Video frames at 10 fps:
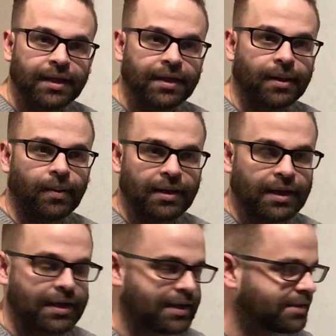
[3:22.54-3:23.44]
You know,
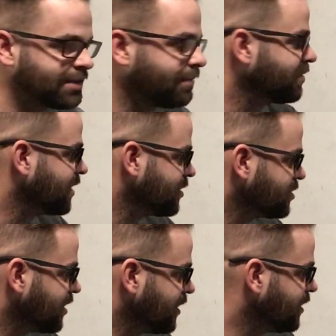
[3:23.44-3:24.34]
and let's say
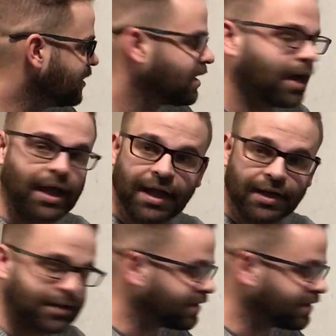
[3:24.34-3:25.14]
potentially I had